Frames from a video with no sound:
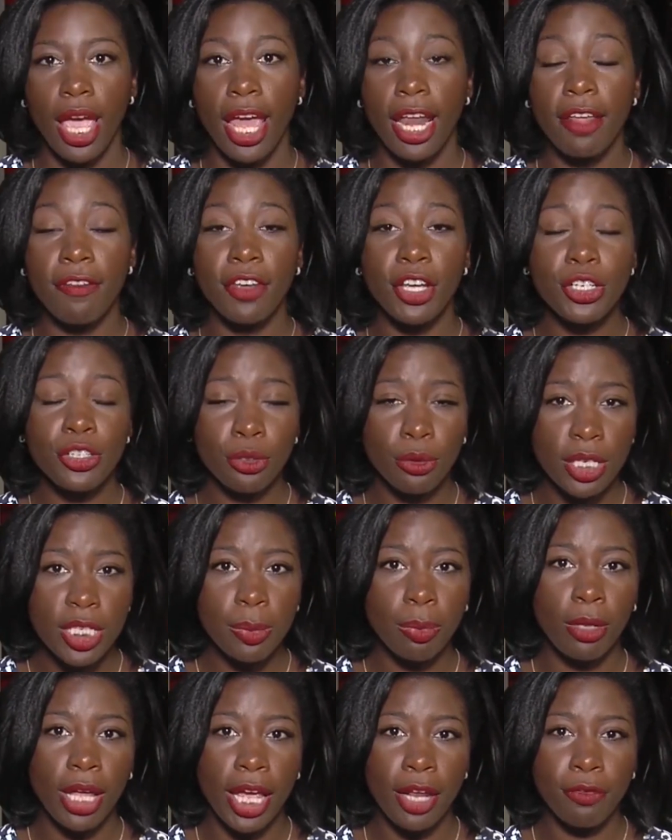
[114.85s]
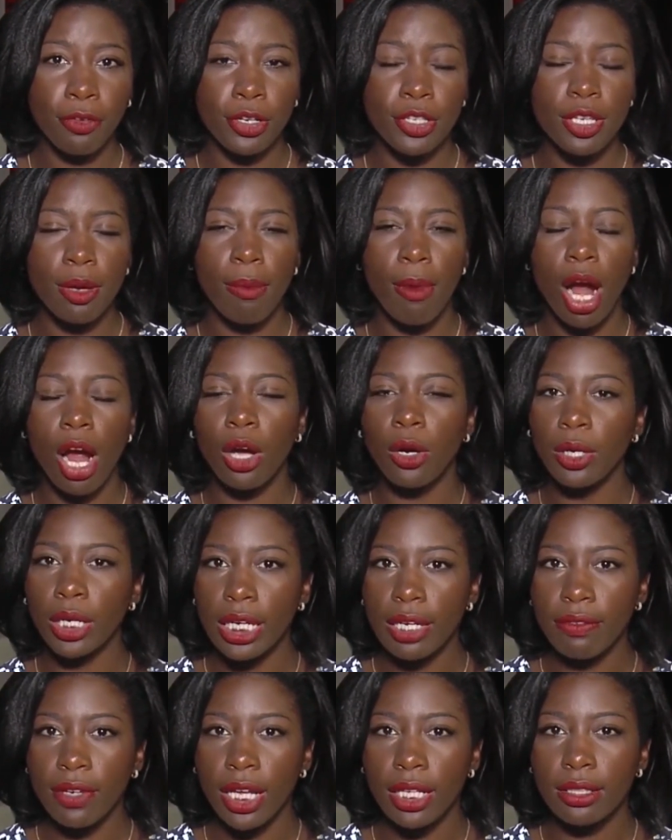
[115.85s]
And a vigil is planned for tomorrow
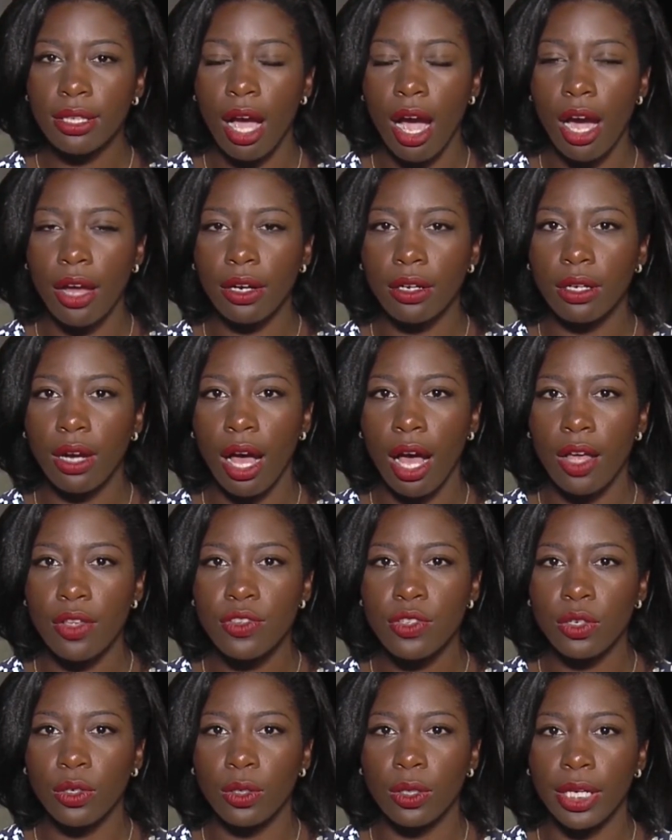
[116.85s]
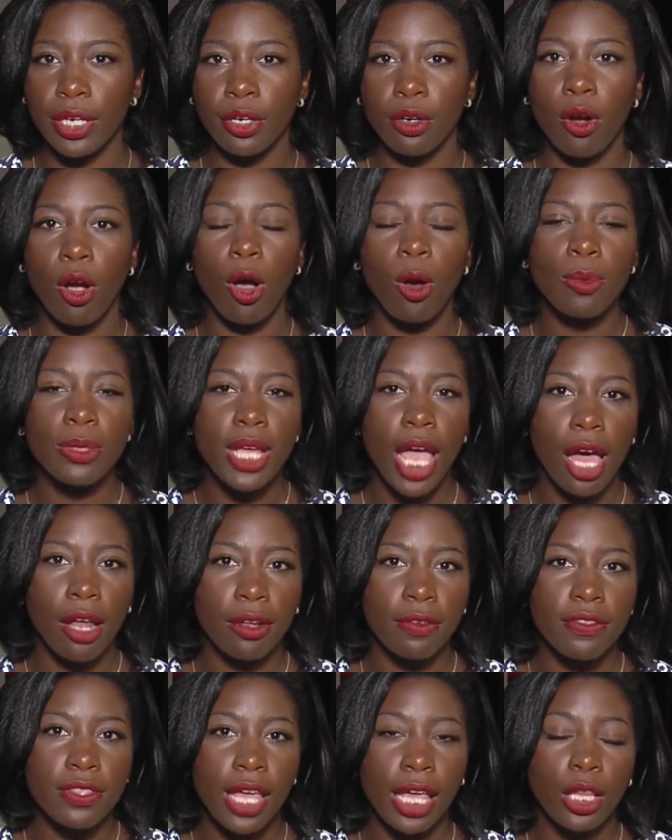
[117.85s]
evening to honor Kostial in her
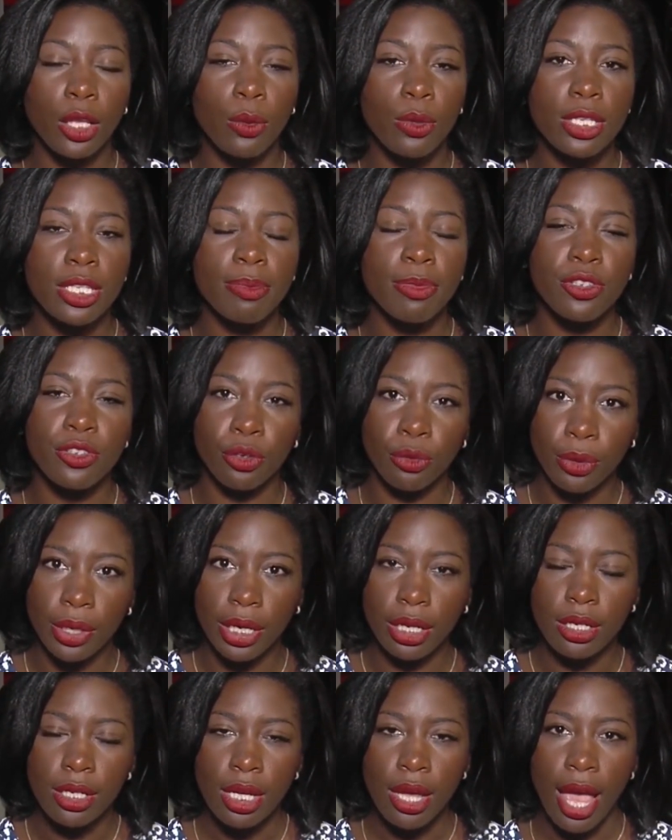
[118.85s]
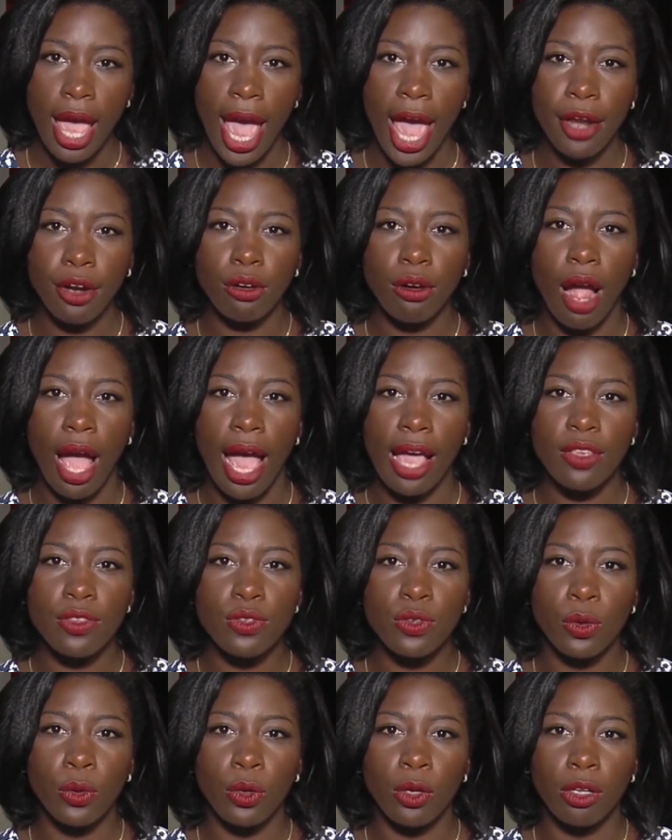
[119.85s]
hometown of St. Louis, Missouri, at her high
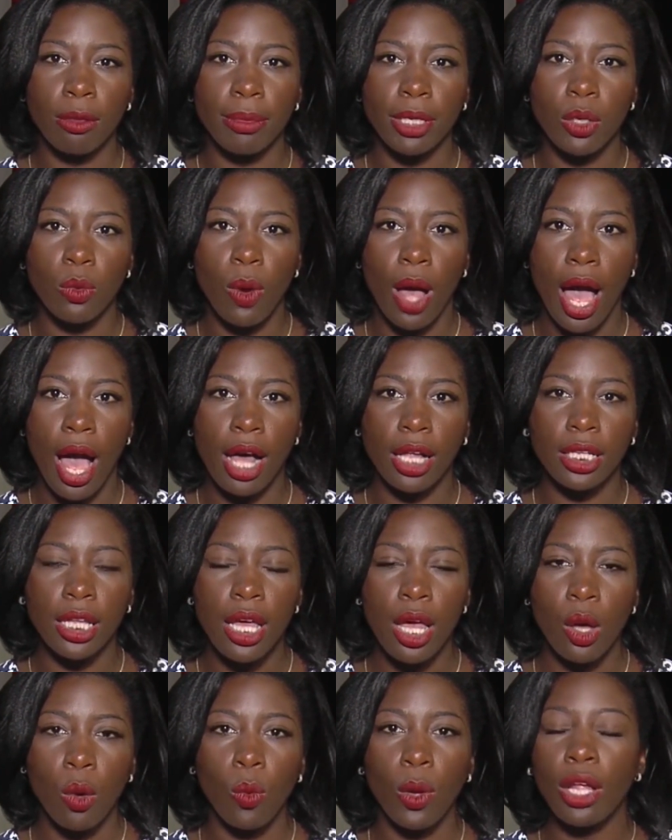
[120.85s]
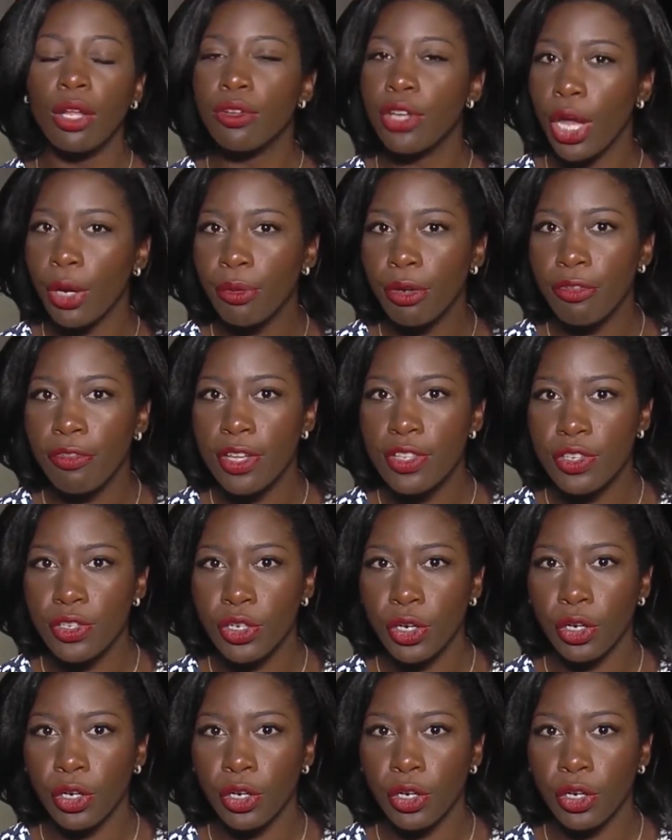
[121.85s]
school. Meanwhile, well-known defense